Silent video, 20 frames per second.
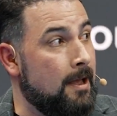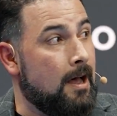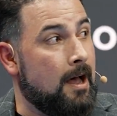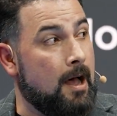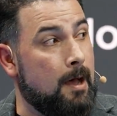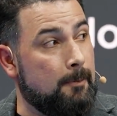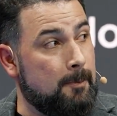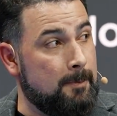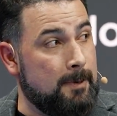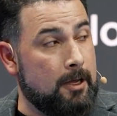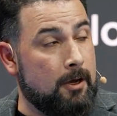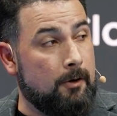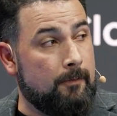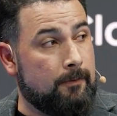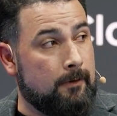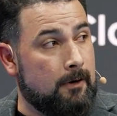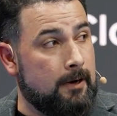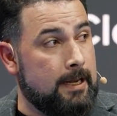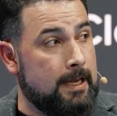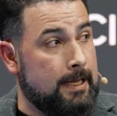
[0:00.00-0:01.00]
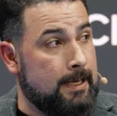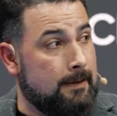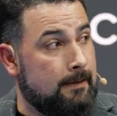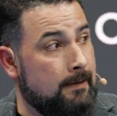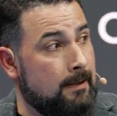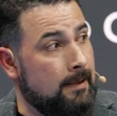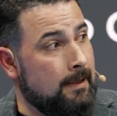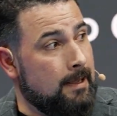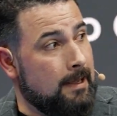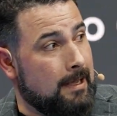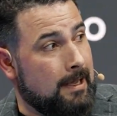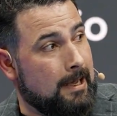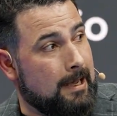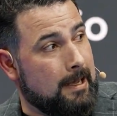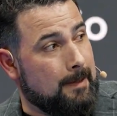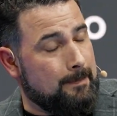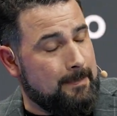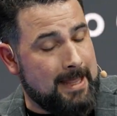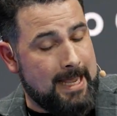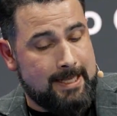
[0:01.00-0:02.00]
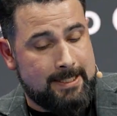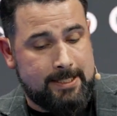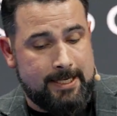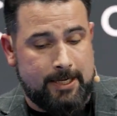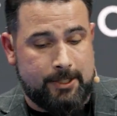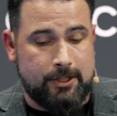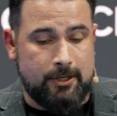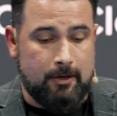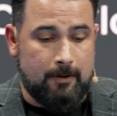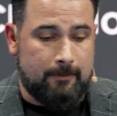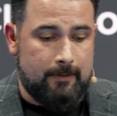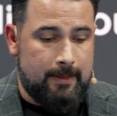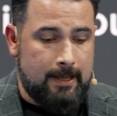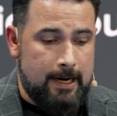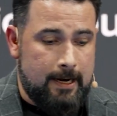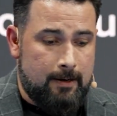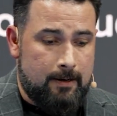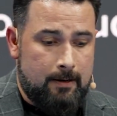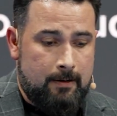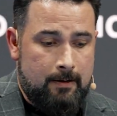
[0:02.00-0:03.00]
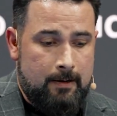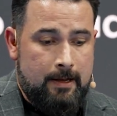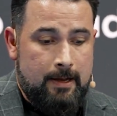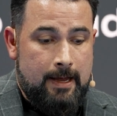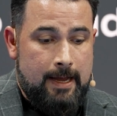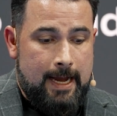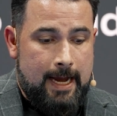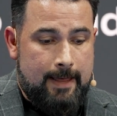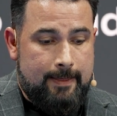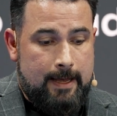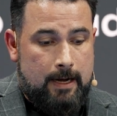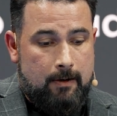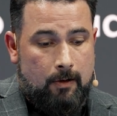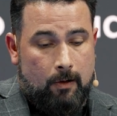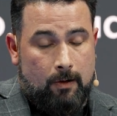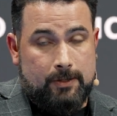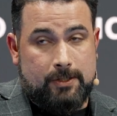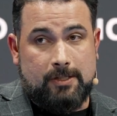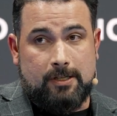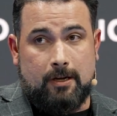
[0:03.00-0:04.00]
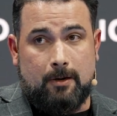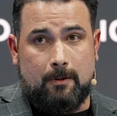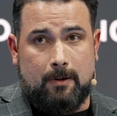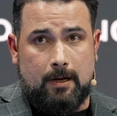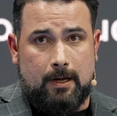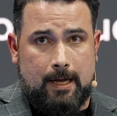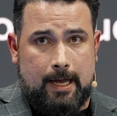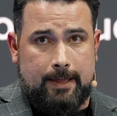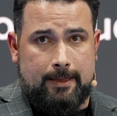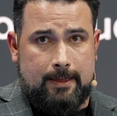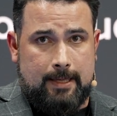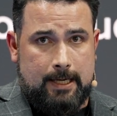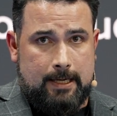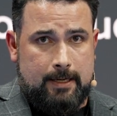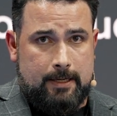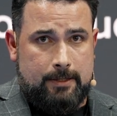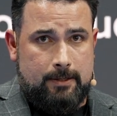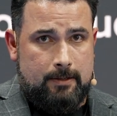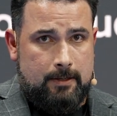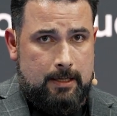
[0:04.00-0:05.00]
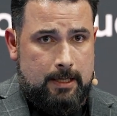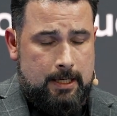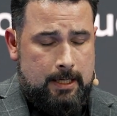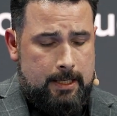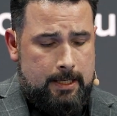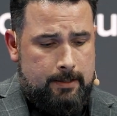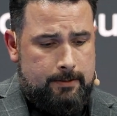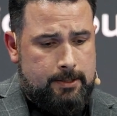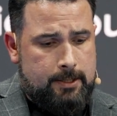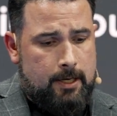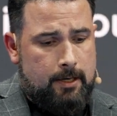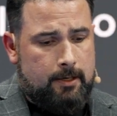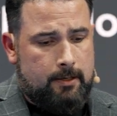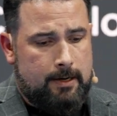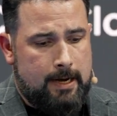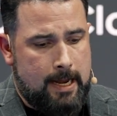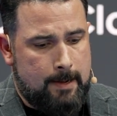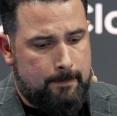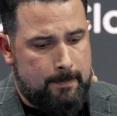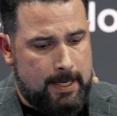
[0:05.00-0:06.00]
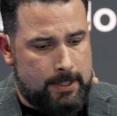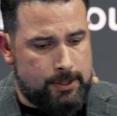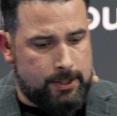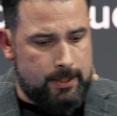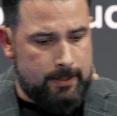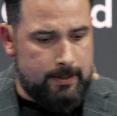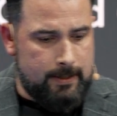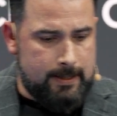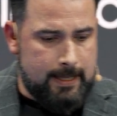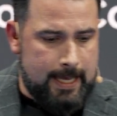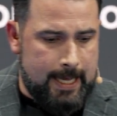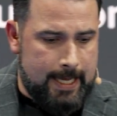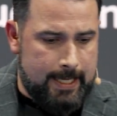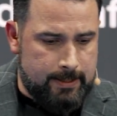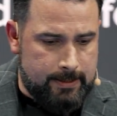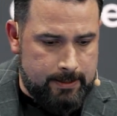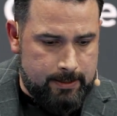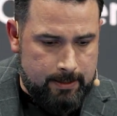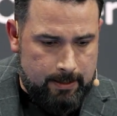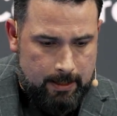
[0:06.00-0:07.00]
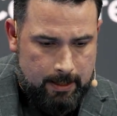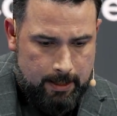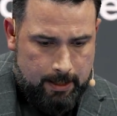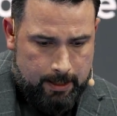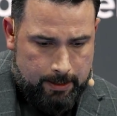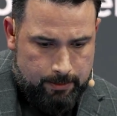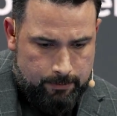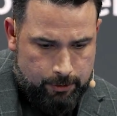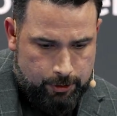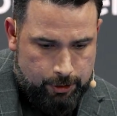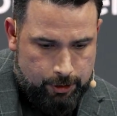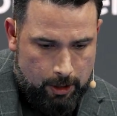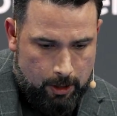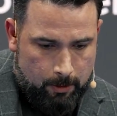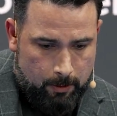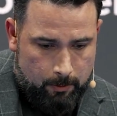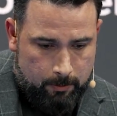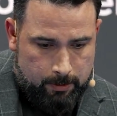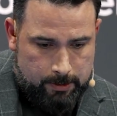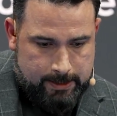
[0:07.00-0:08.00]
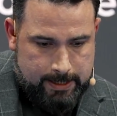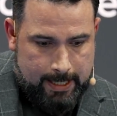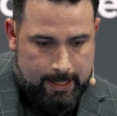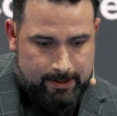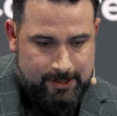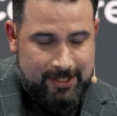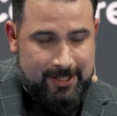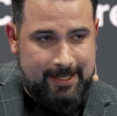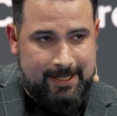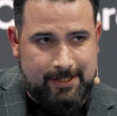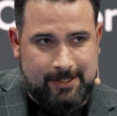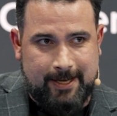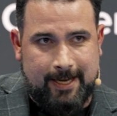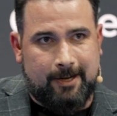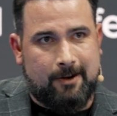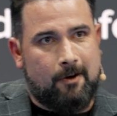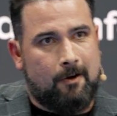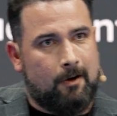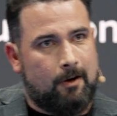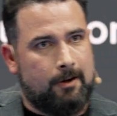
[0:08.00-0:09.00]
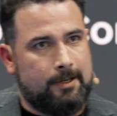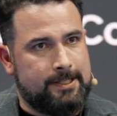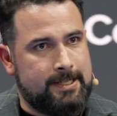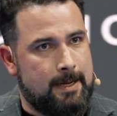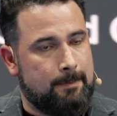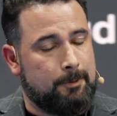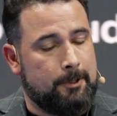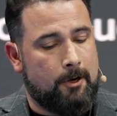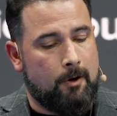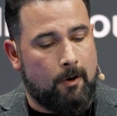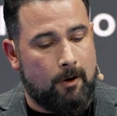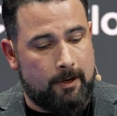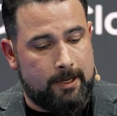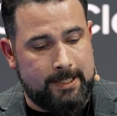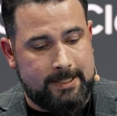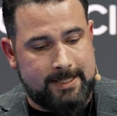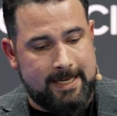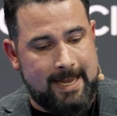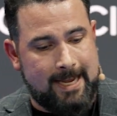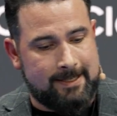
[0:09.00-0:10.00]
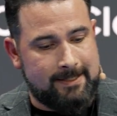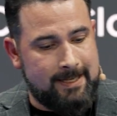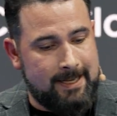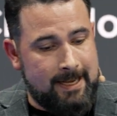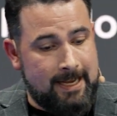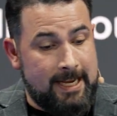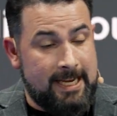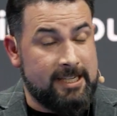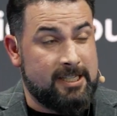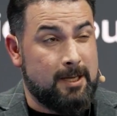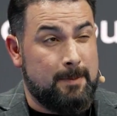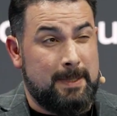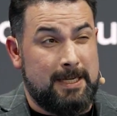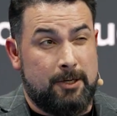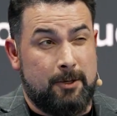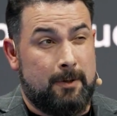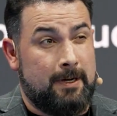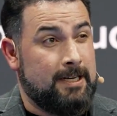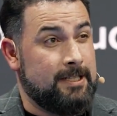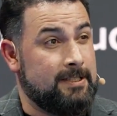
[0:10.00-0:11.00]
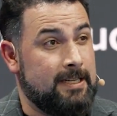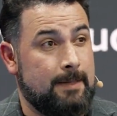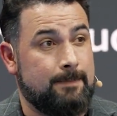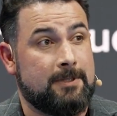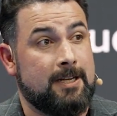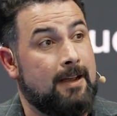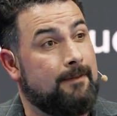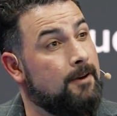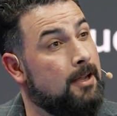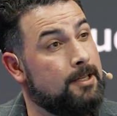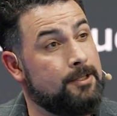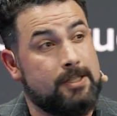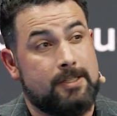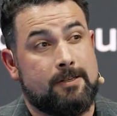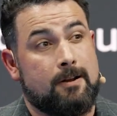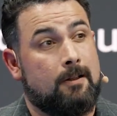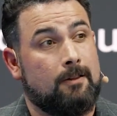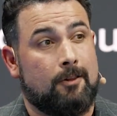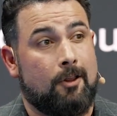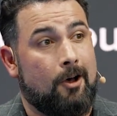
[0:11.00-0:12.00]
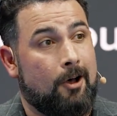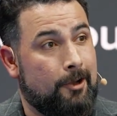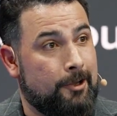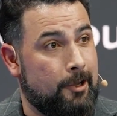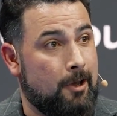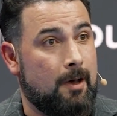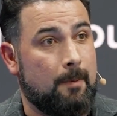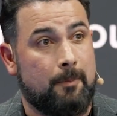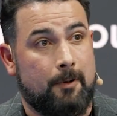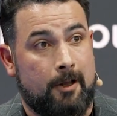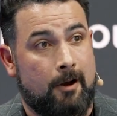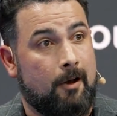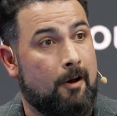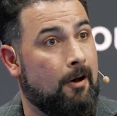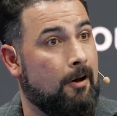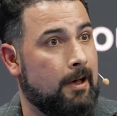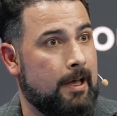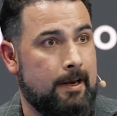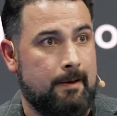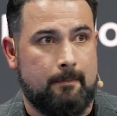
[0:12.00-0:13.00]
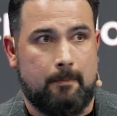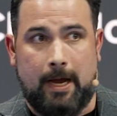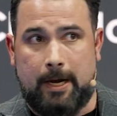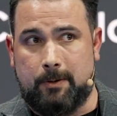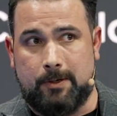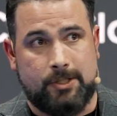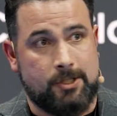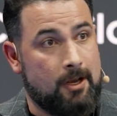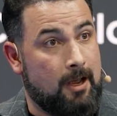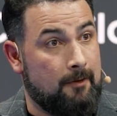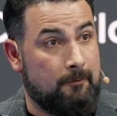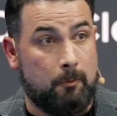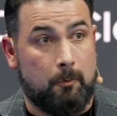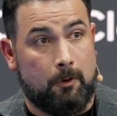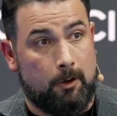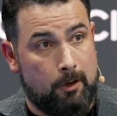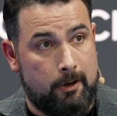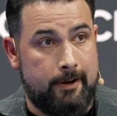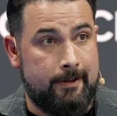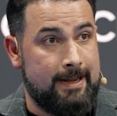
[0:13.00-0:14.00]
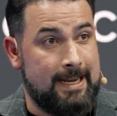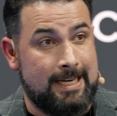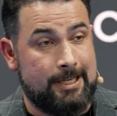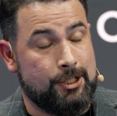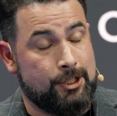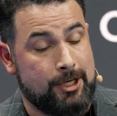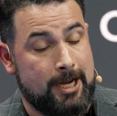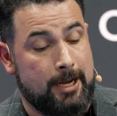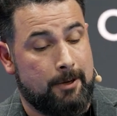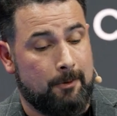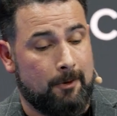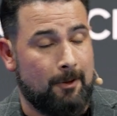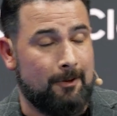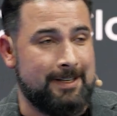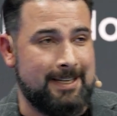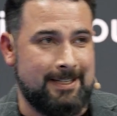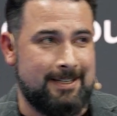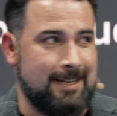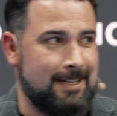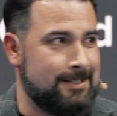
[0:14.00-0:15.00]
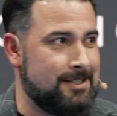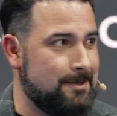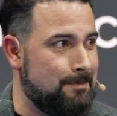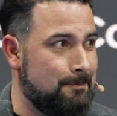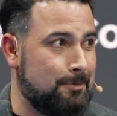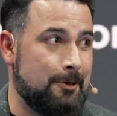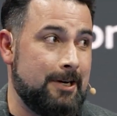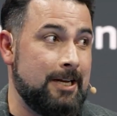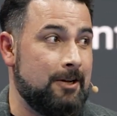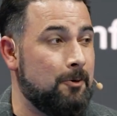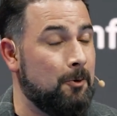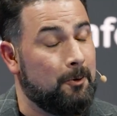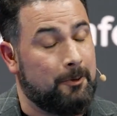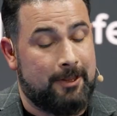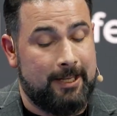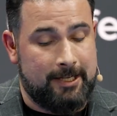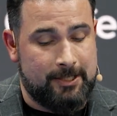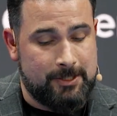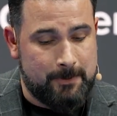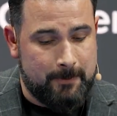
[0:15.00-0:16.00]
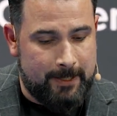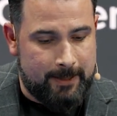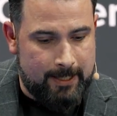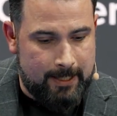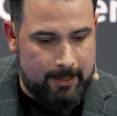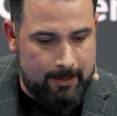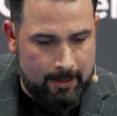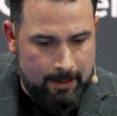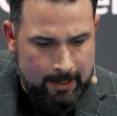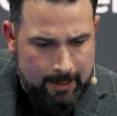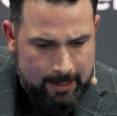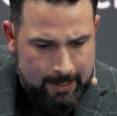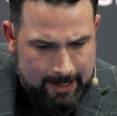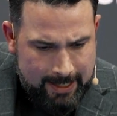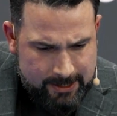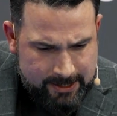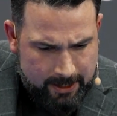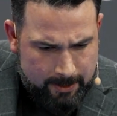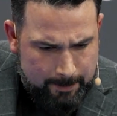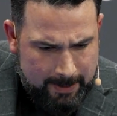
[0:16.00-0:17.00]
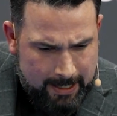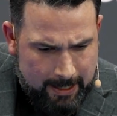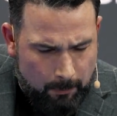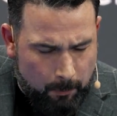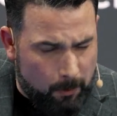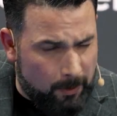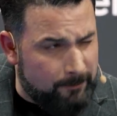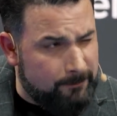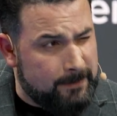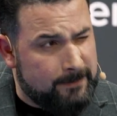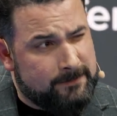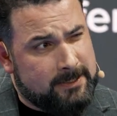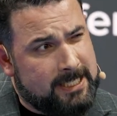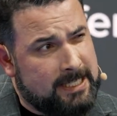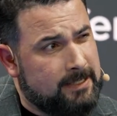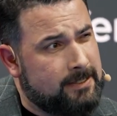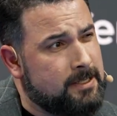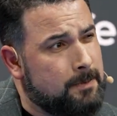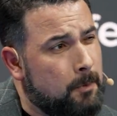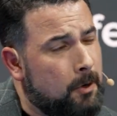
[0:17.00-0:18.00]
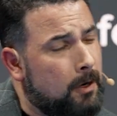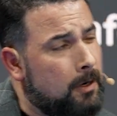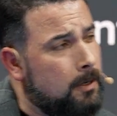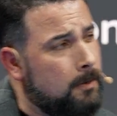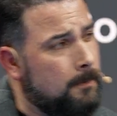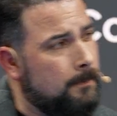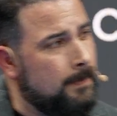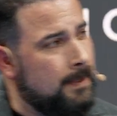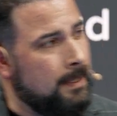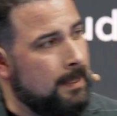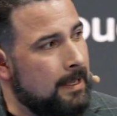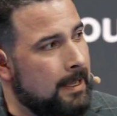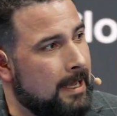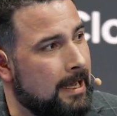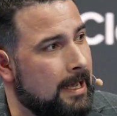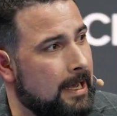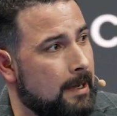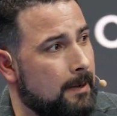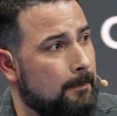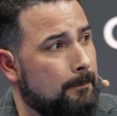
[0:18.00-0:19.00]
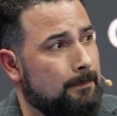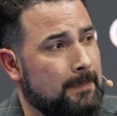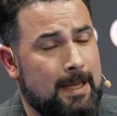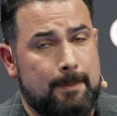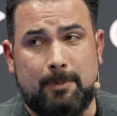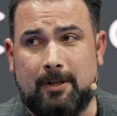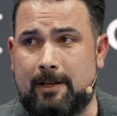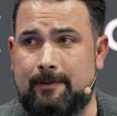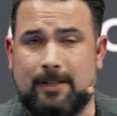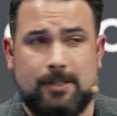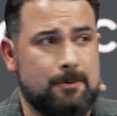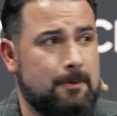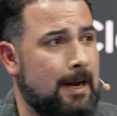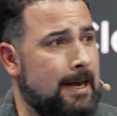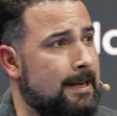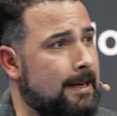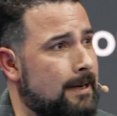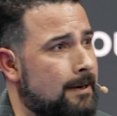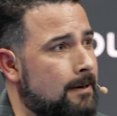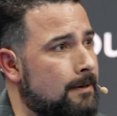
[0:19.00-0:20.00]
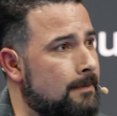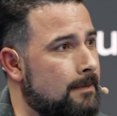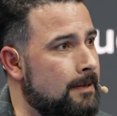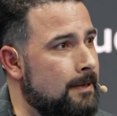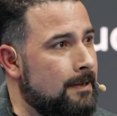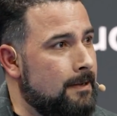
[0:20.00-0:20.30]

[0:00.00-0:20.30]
I'm gonna be over in um, that section over there. And then also, uh, I think uh, Tucker had mentioned that uh, Joe Krasowski, he's like our template architect. He's going to be doing a deep dive, not just on Lawyaw, but on Microsoft Word in general. He does some pretty cool things with it. That's going to be at 1:15 tomorrow. Um, I believe it's right here.